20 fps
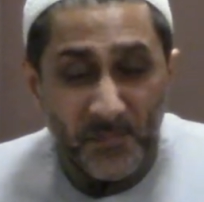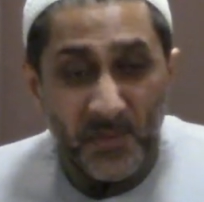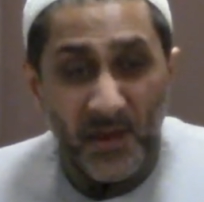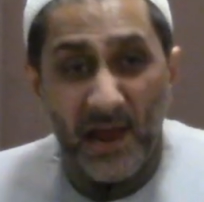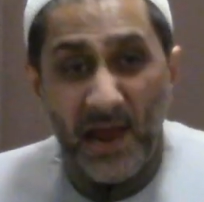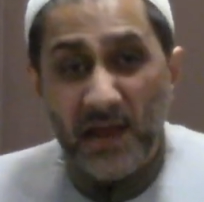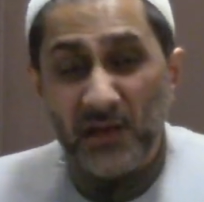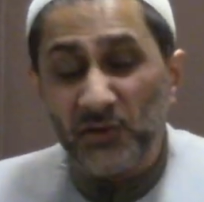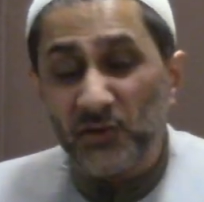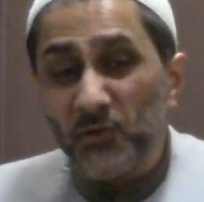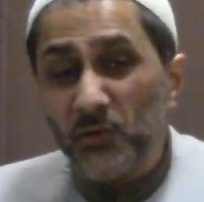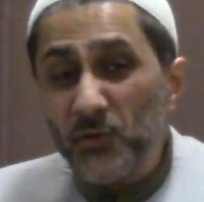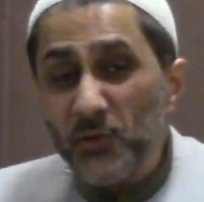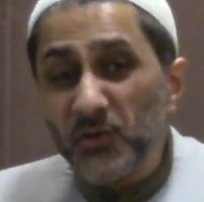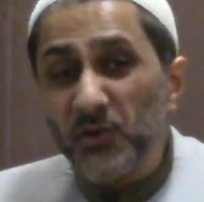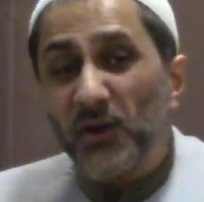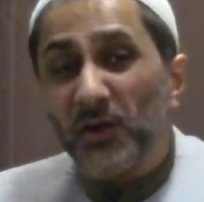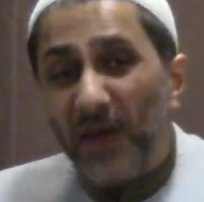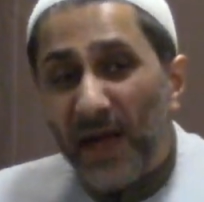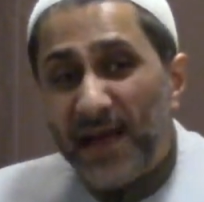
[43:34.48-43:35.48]
And through
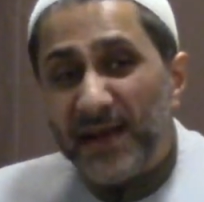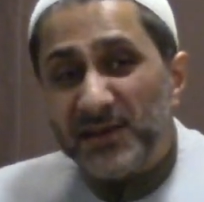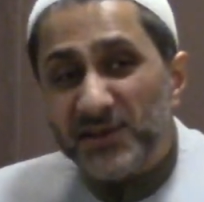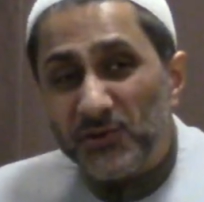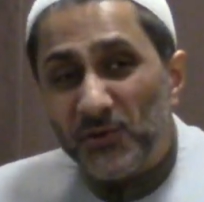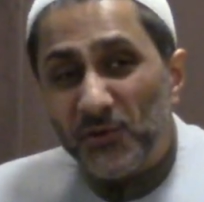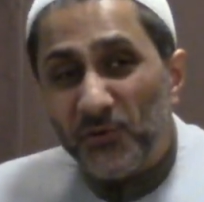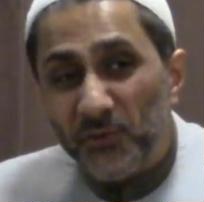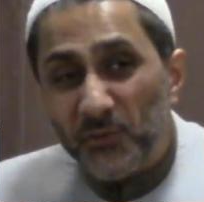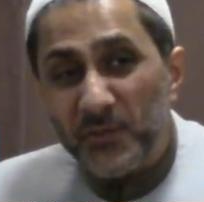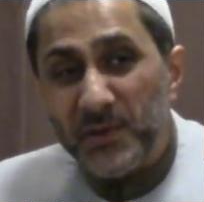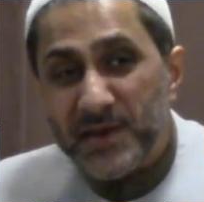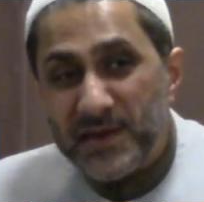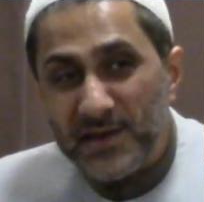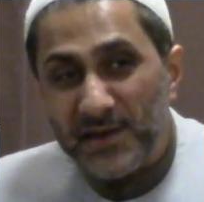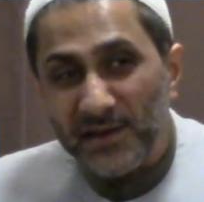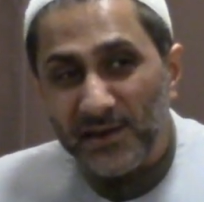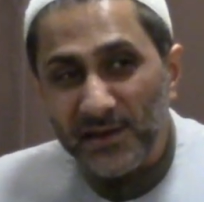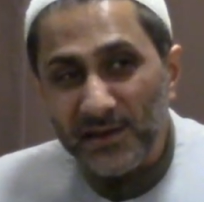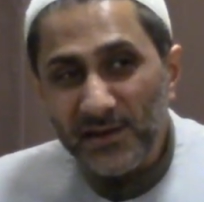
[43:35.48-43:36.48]
the likes of
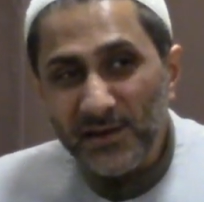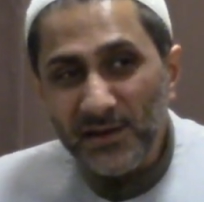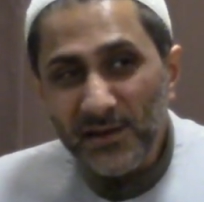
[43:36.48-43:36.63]
me,